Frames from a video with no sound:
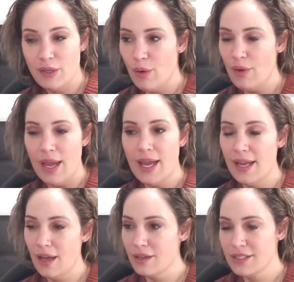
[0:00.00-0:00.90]
you,
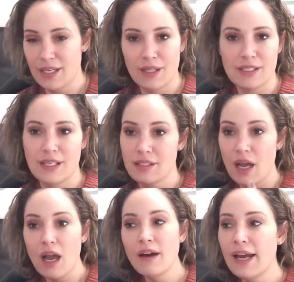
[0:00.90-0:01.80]
okay, Sarah says,
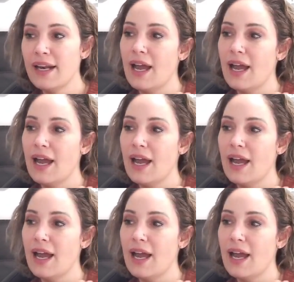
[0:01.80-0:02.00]
all right,